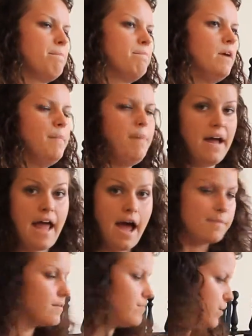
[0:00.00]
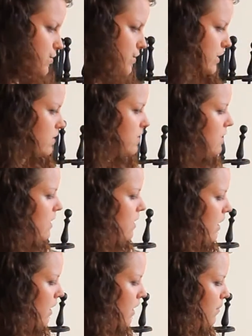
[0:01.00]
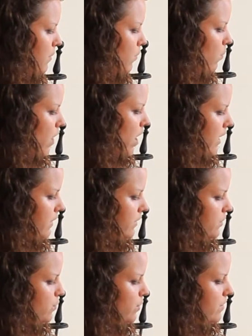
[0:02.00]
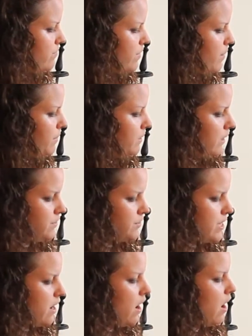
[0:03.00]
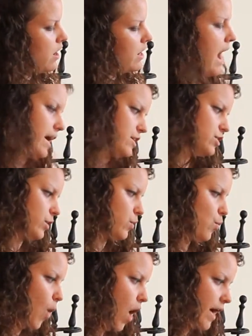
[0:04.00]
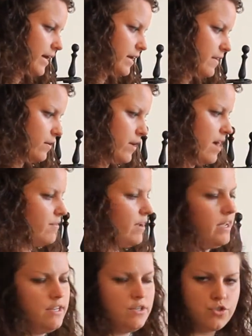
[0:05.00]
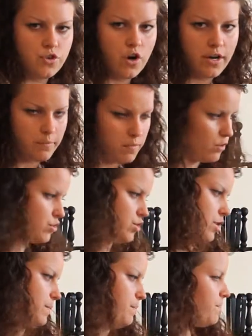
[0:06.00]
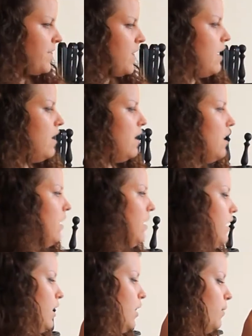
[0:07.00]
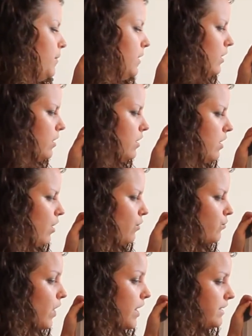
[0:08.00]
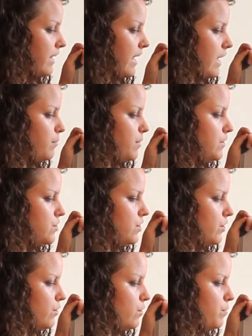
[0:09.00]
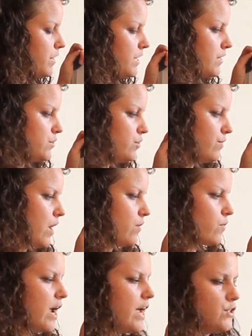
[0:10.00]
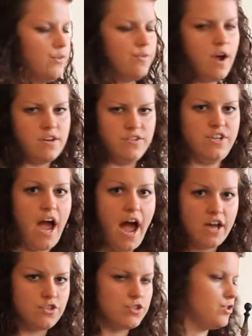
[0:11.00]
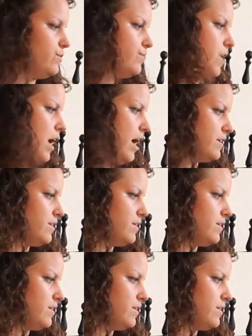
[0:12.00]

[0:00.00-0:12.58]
a bad habit of using. Walk is one of them, unless they are actually walking, they don't have any strong emotion. Run can be too, because you've got race, you've got dash, you've got